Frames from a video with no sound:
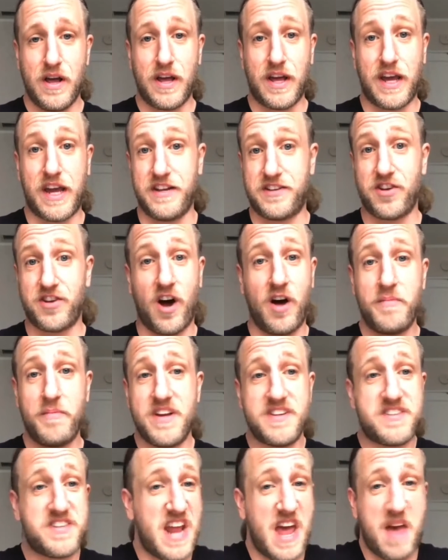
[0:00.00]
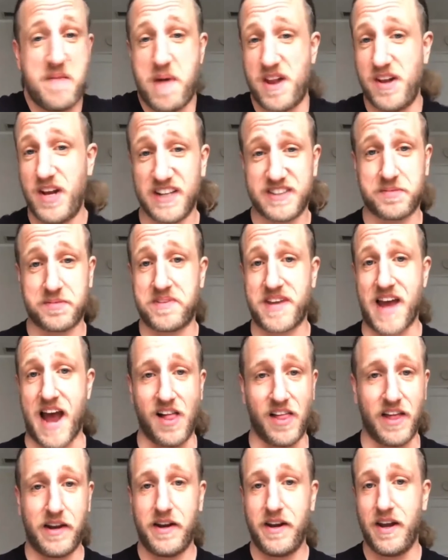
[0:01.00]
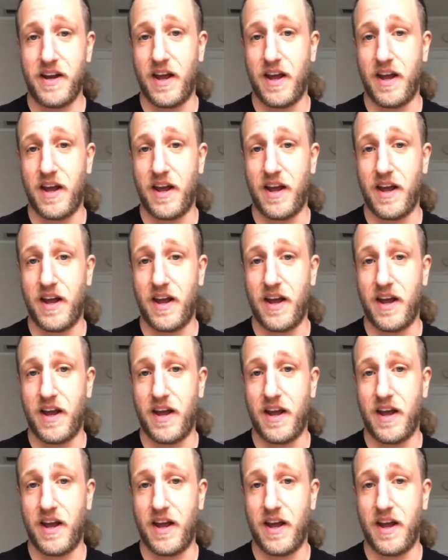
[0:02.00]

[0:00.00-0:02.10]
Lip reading: he saw me, he said, "Hey man, you got some talent.